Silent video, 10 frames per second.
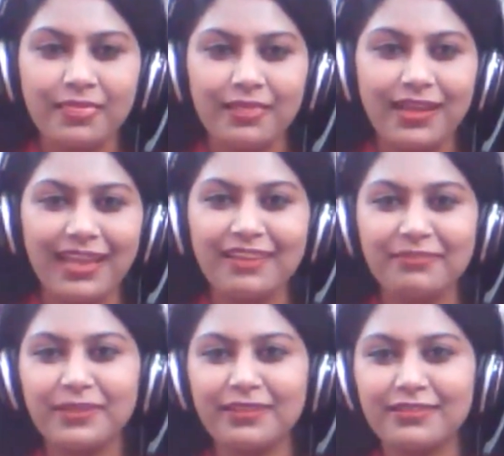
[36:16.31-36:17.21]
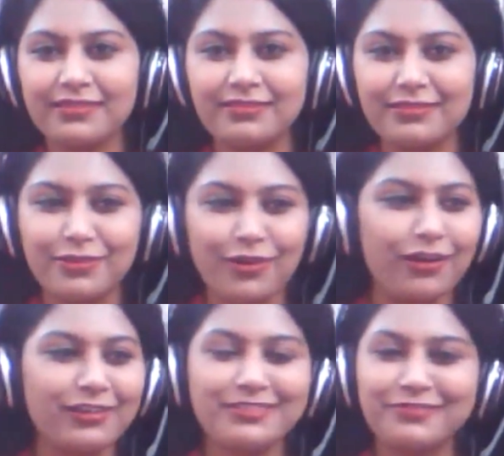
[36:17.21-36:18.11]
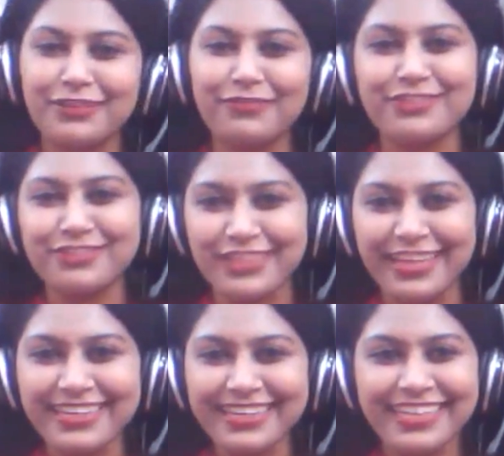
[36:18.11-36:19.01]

that I have been God's favorite child.